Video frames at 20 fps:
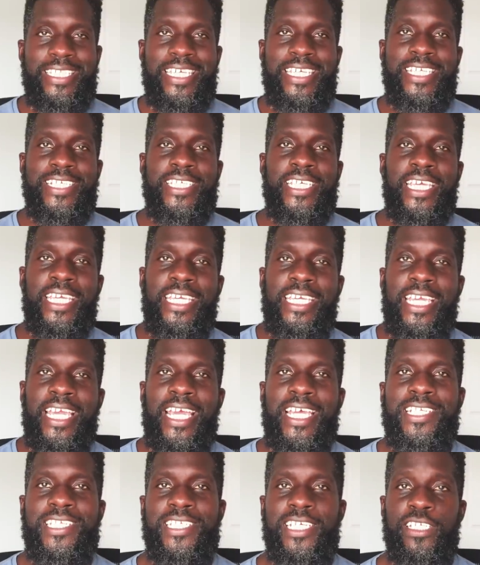These E
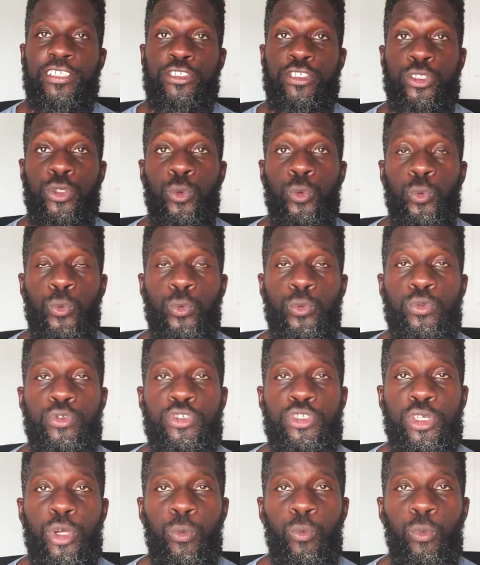S N
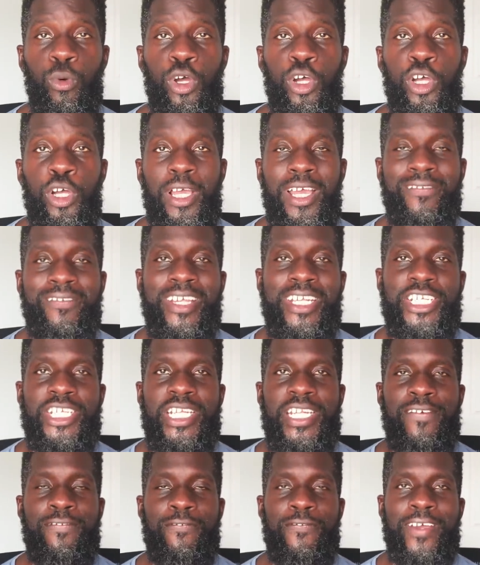schools were
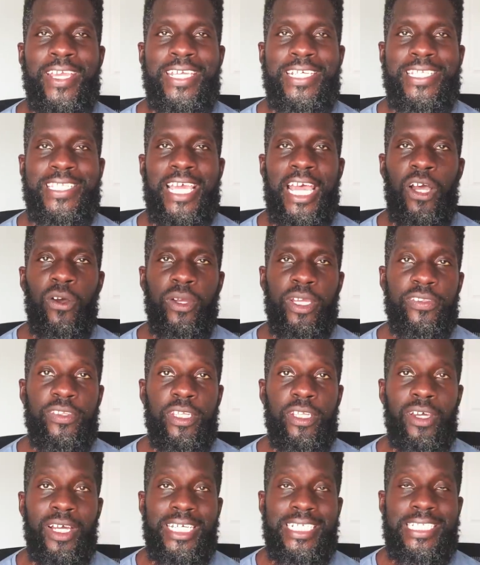eventually phased out in the
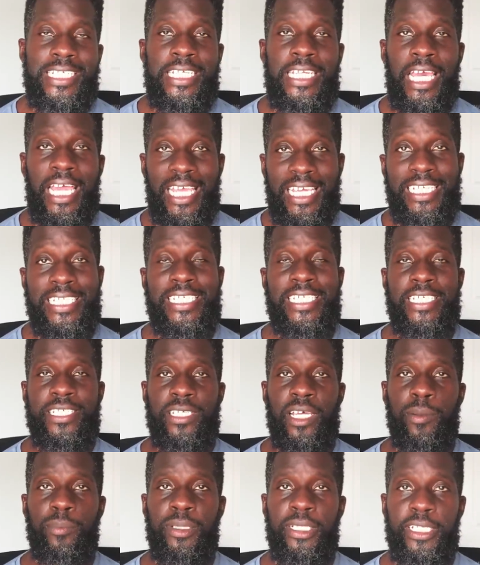nineteen eighties,
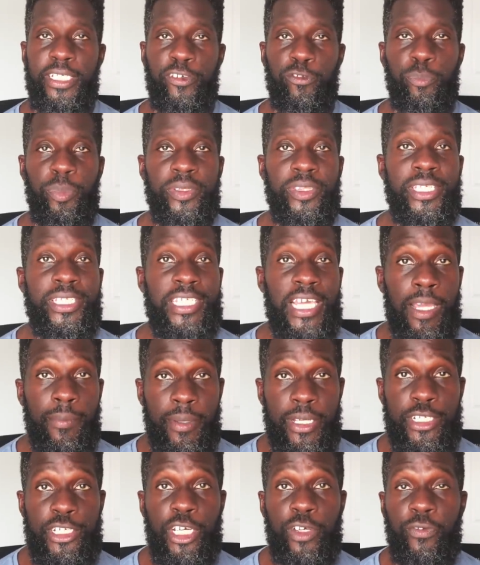I believe, but the
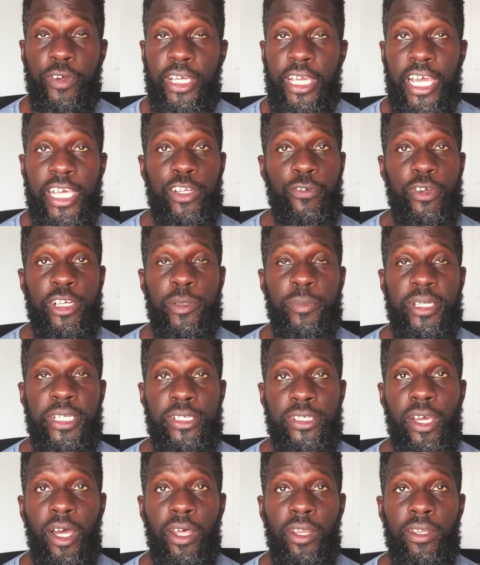damage had already been
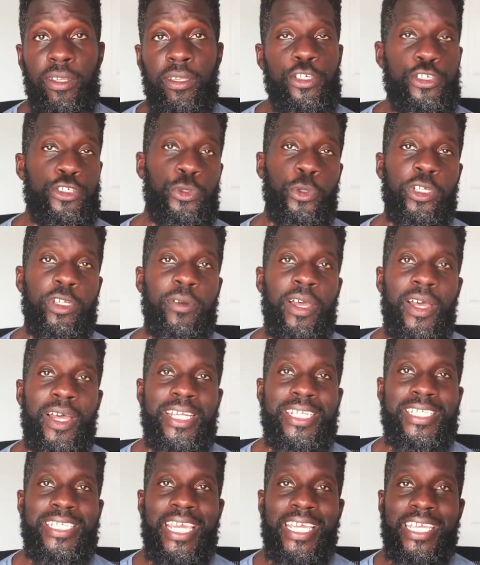done. You're talking about a
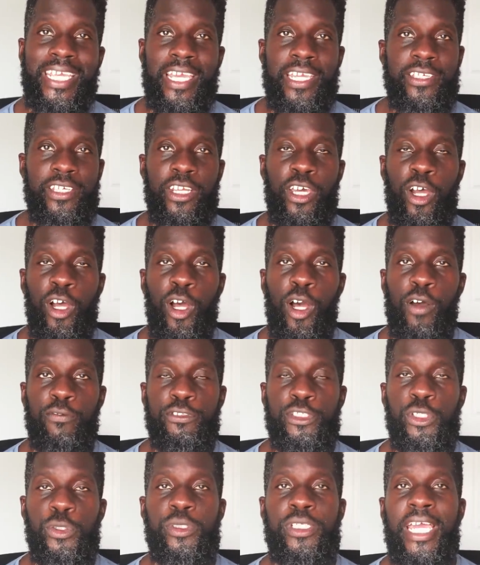decade and a half,
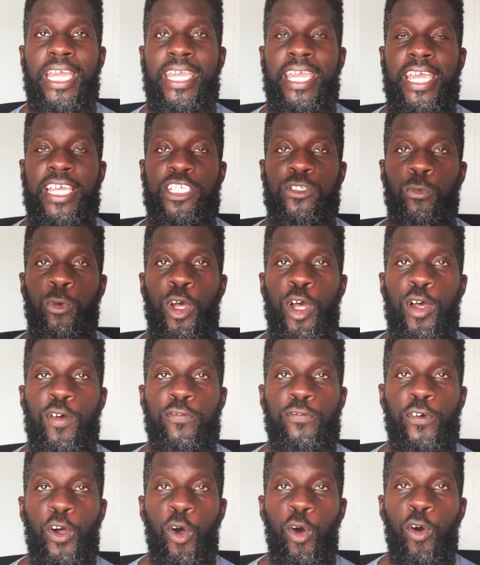two decades
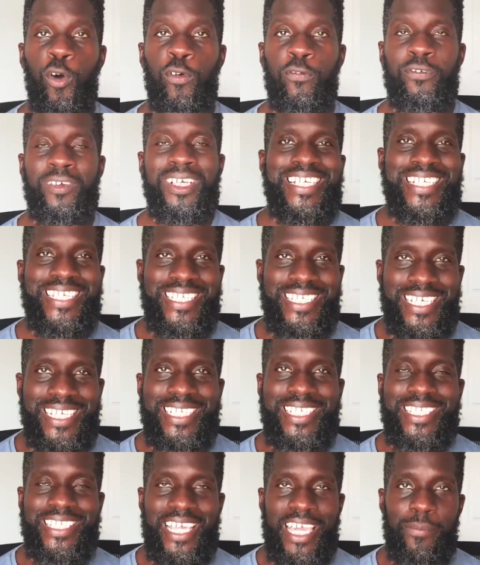worth of
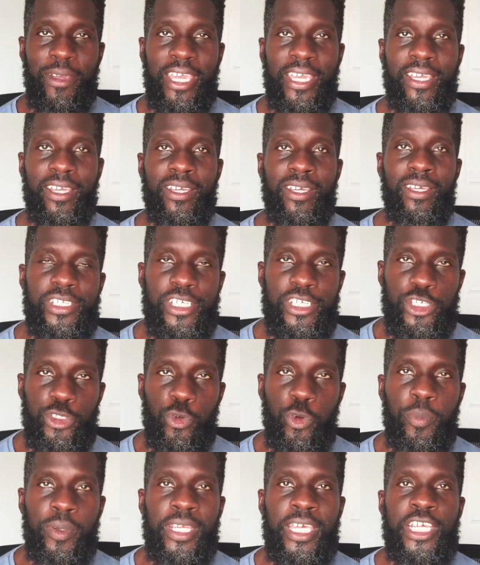systemic
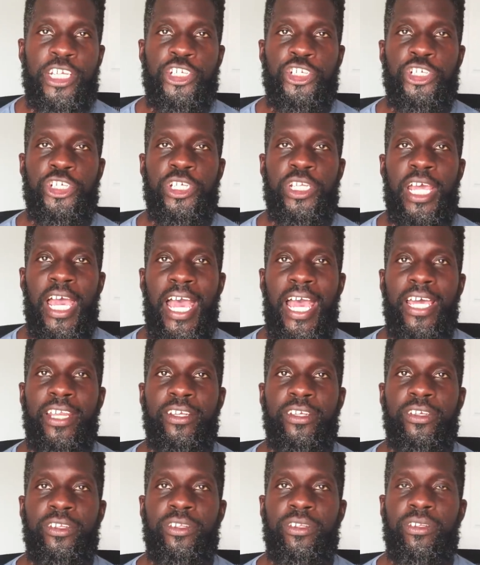discrimination
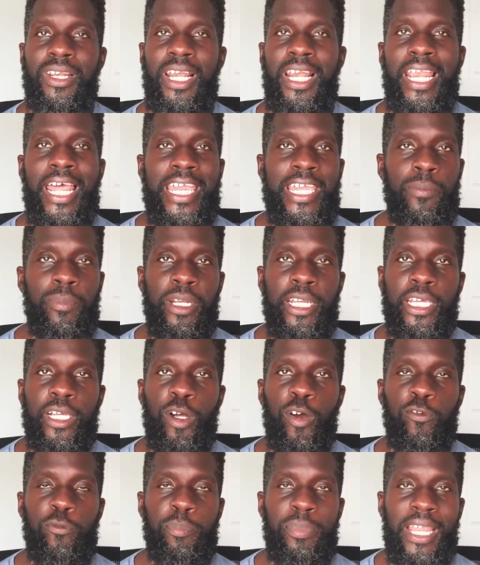and labelling
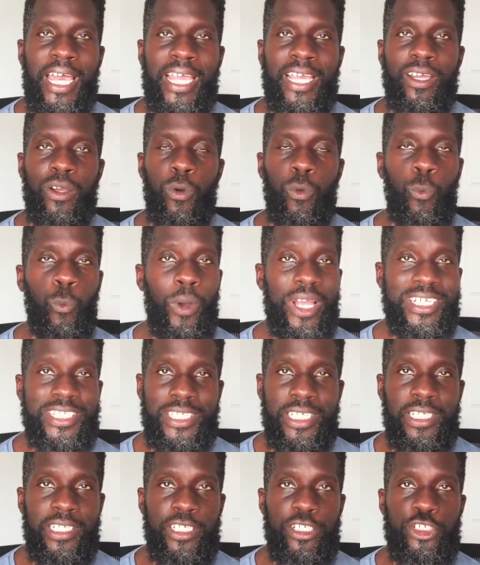of black West
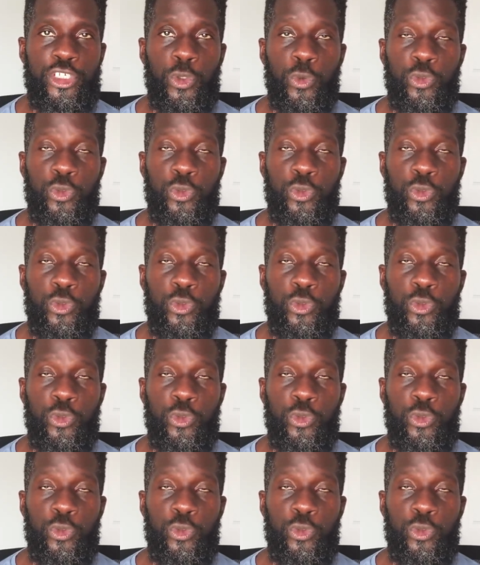Indian